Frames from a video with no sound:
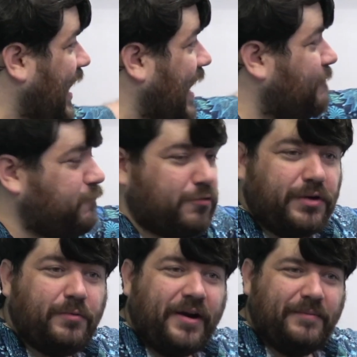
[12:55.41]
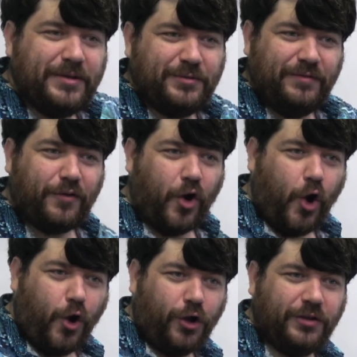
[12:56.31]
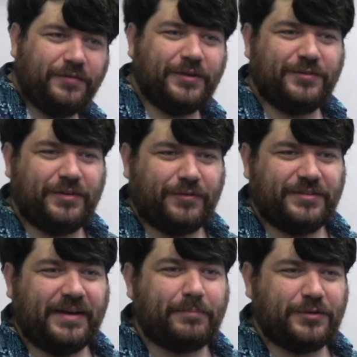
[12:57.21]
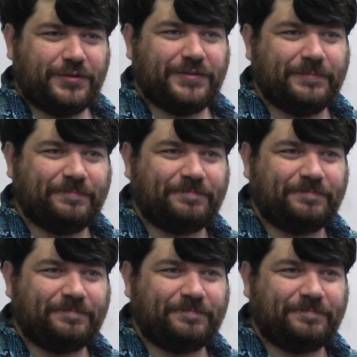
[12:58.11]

everywhere in between for all of those different temperatures.